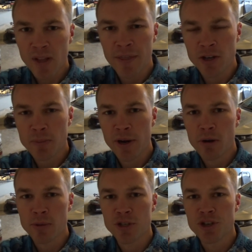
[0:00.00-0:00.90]
and there's been
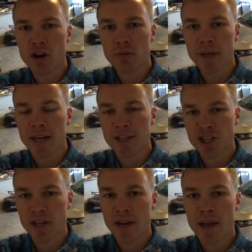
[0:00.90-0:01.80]
almost no
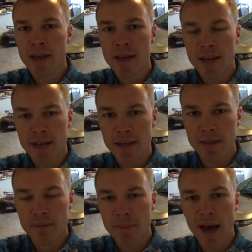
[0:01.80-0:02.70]
reduction
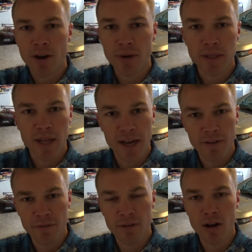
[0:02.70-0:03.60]
in the battery
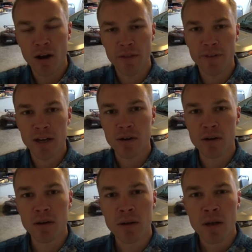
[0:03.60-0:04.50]
life on the
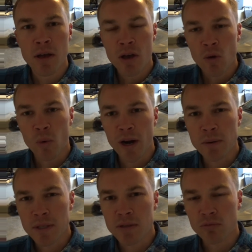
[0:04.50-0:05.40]
vehicle. When I
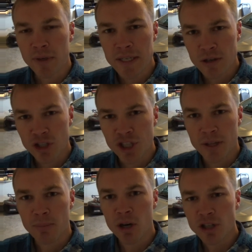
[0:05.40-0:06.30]
was researching
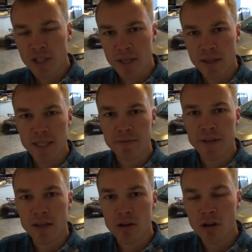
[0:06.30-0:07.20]
the purchase of this
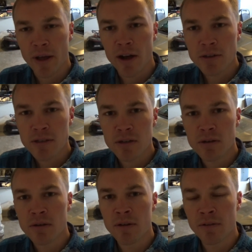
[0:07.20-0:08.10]
vehicle, I
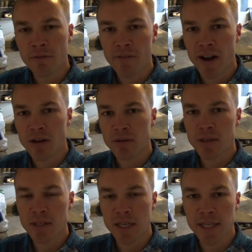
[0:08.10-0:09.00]
also found
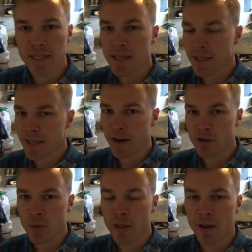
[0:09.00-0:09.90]
statistics, and I
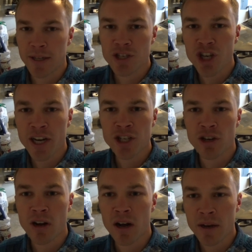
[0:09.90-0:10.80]
don't know whether that's changed
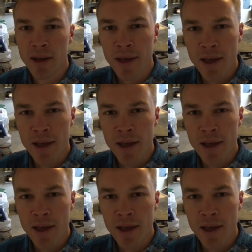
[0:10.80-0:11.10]
or not,